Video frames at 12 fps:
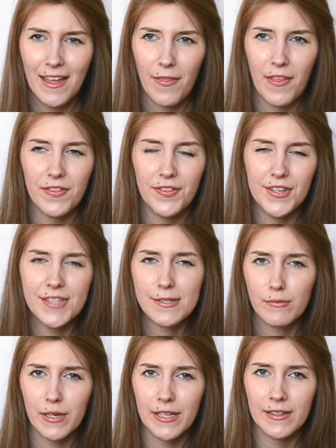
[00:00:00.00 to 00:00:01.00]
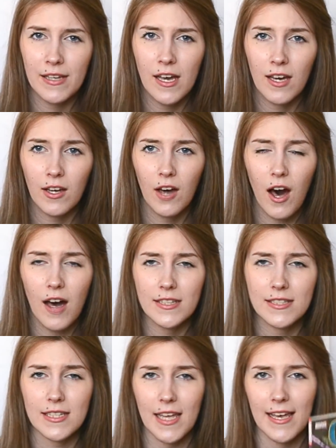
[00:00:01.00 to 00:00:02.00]
that this one
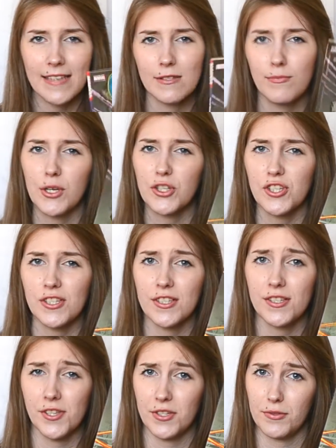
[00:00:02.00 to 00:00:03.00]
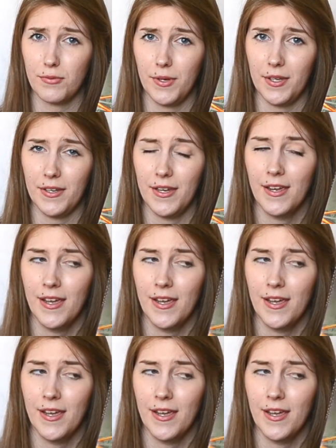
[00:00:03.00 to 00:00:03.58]
costs as much as this one.